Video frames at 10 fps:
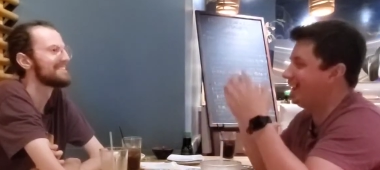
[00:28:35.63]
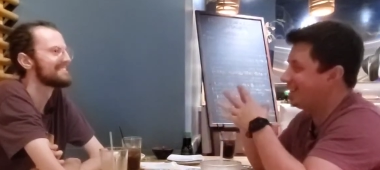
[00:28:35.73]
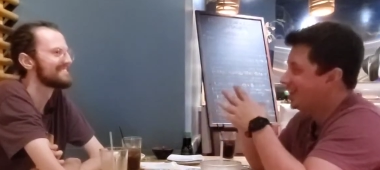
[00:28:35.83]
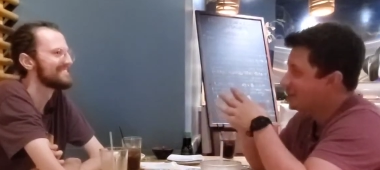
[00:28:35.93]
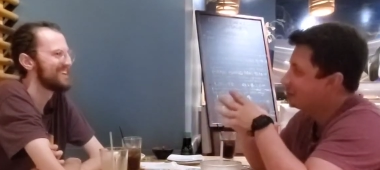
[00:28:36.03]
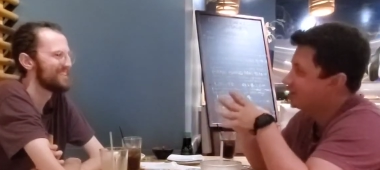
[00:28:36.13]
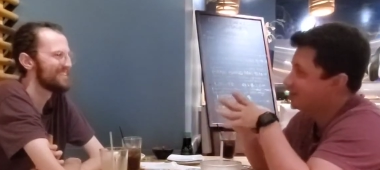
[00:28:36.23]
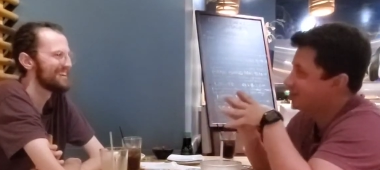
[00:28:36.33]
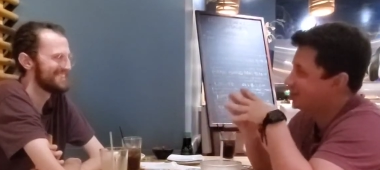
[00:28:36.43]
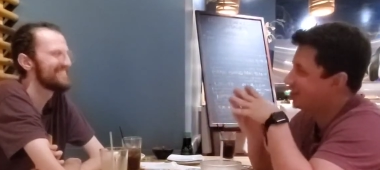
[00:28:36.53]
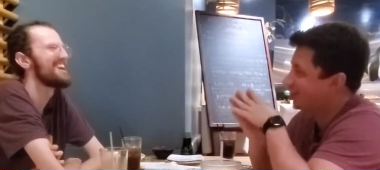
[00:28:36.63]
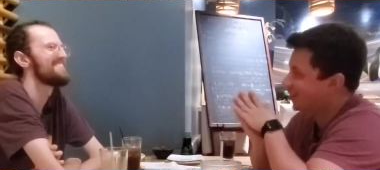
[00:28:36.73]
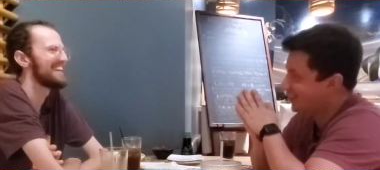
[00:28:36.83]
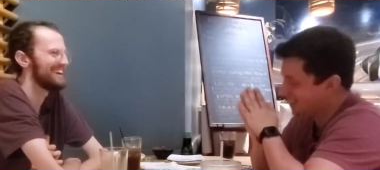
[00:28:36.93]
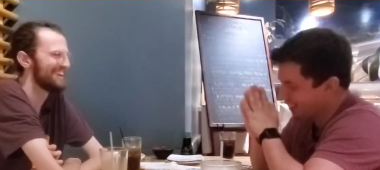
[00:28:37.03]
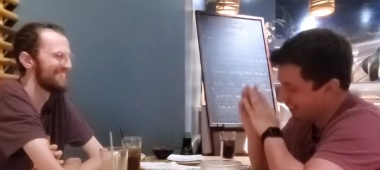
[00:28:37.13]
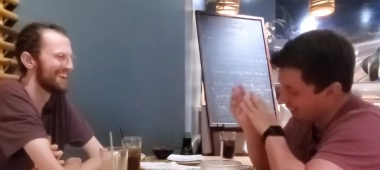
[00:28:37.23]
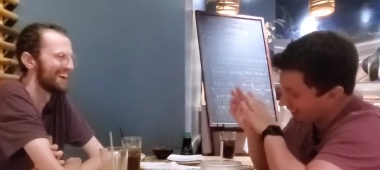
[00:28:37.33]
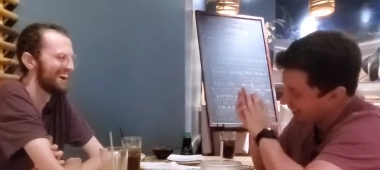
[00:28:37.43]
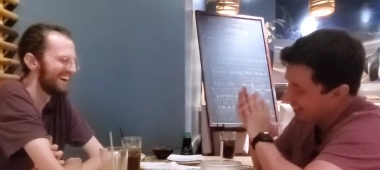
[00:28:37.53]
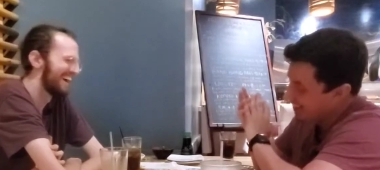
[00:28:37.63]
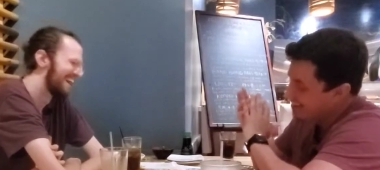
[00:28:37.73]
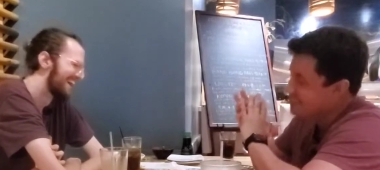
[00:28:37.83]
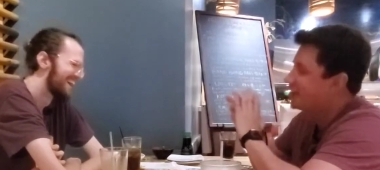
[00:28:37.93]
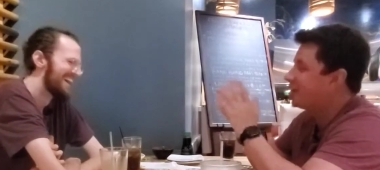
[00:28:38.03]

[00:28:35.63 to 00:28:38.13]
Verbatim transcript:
Speaker 1: please. Shut me, sure. shut me down there, right?